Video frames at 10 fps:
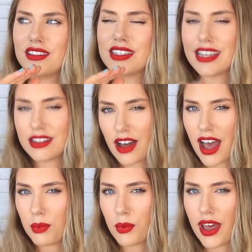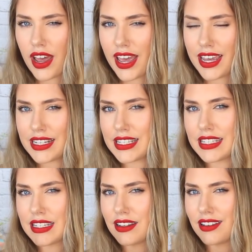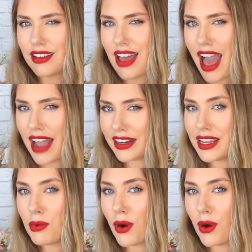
skin type where it's acne